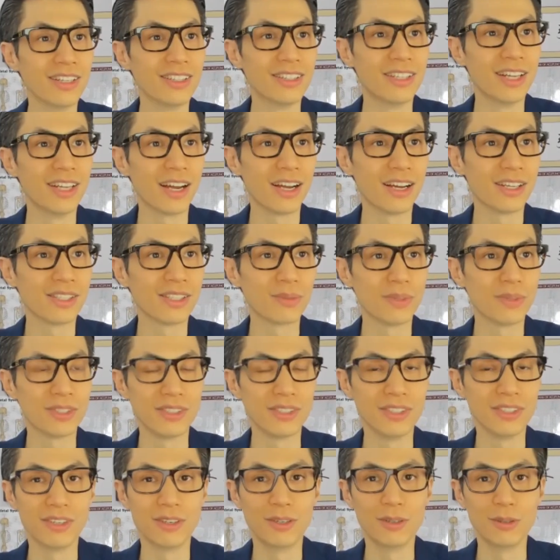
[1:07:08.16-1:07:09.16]
Daz
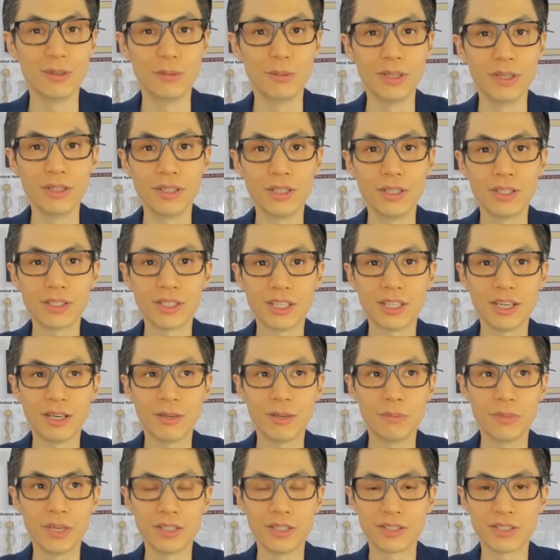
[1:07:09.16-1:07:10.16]
wants to know, will this
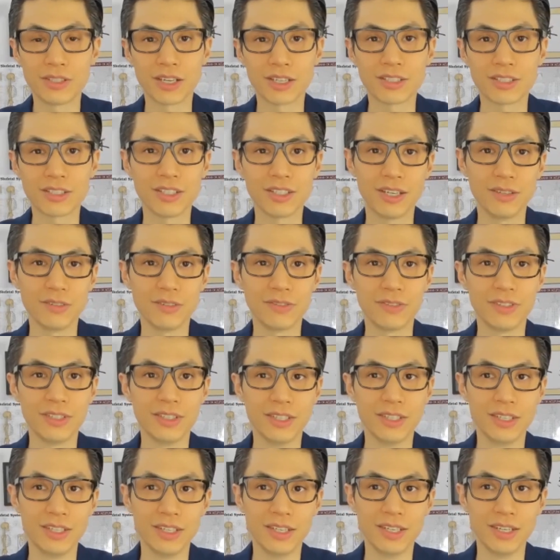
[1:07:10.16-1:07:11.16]
help my sex life?
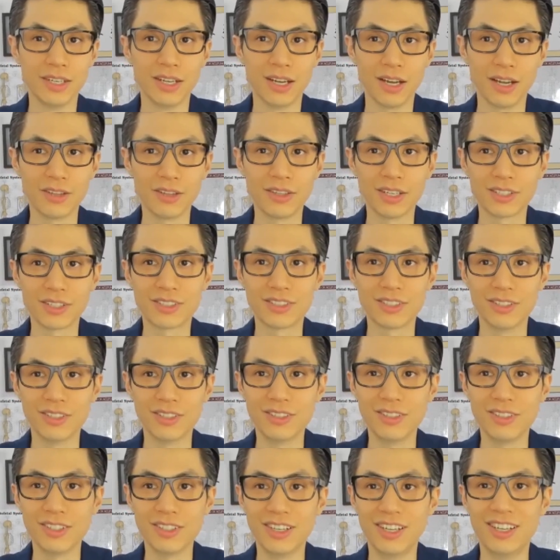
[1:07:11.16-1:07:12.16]
I think
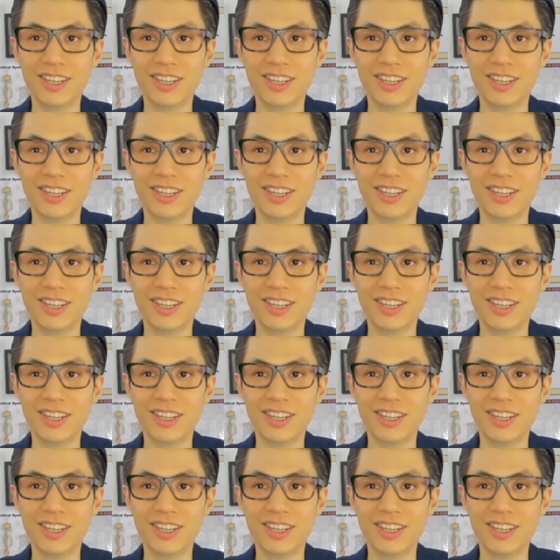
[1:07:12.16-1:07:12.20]
so.